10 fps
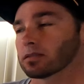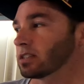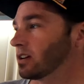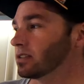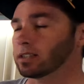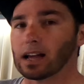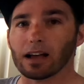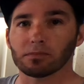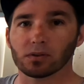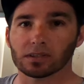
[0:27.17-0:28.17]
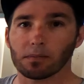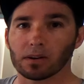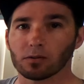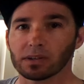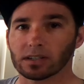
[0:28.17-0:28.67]
So today I'm doing something a
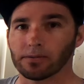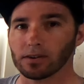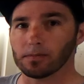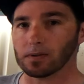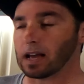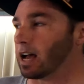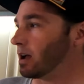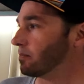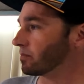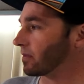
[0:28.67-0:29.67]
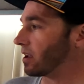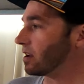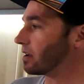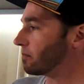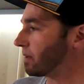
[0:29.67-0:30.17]
little bit different.
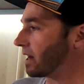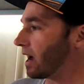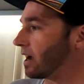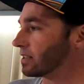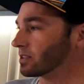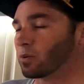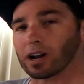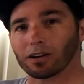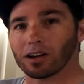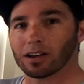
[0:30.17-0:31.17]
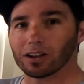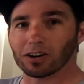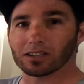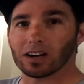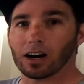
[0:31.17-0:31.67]
Been asked quite a
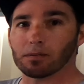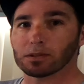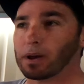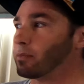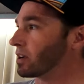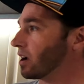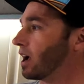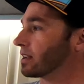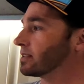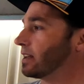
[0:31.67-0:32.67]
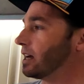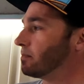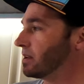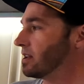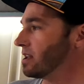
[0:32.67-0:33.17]
lot of times about my kayak
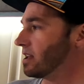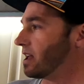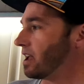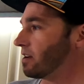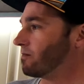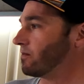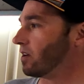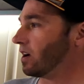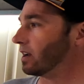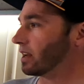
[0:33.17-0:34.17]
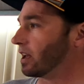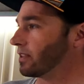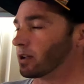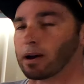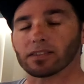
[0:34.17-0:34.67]
setup, and finally I
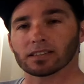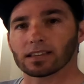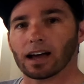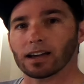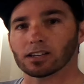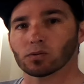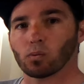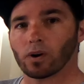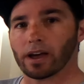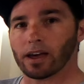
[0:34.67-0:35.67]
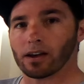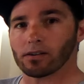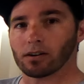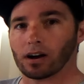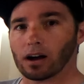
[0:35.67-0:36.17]
think I'm at the stage
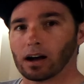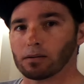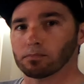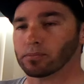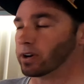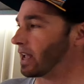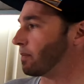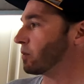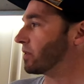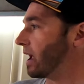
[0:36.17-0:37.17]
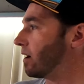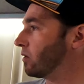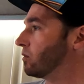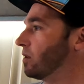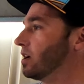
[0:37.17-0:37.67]
where I'm pretty happy with how
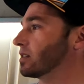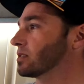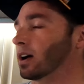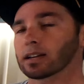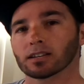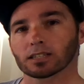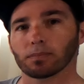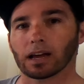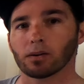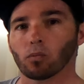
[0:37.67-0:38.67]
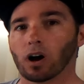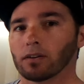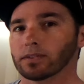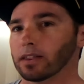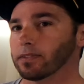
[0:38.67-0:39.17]
it all works, so I can explain why
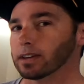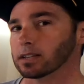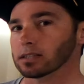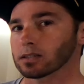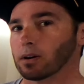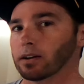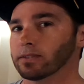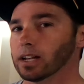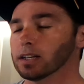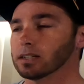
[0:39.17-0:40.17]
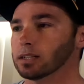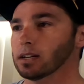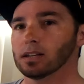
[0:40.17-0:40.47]
I've done things the way I've done it.